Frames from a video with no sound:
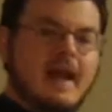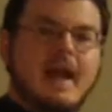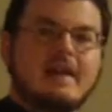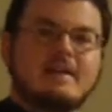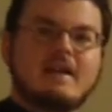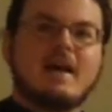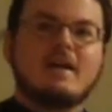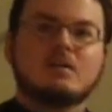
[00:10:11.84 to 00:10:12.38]

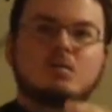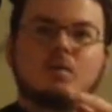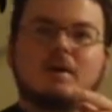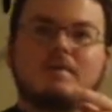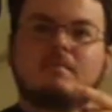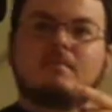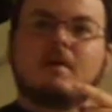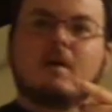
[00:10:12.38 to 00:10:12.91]
And yet,
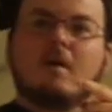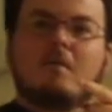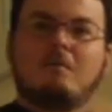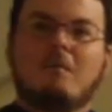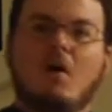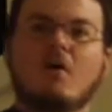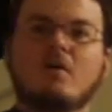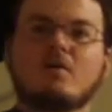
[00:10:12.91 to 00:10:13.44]
when
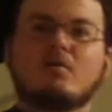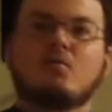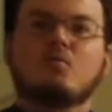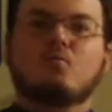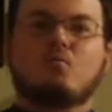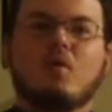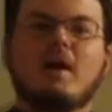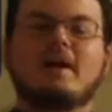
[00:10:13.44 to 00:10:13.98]
Mark
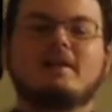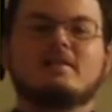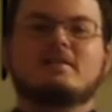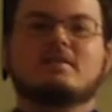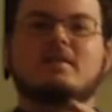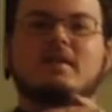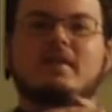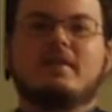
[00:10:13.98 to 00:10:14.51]

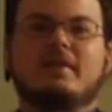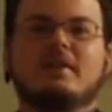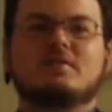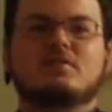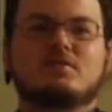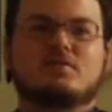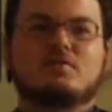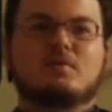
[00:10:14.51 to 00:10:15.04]
writes
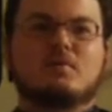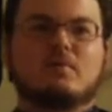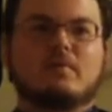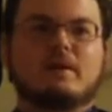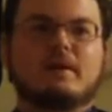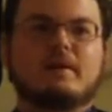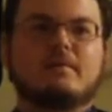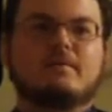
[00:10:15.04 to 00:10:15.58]
this story,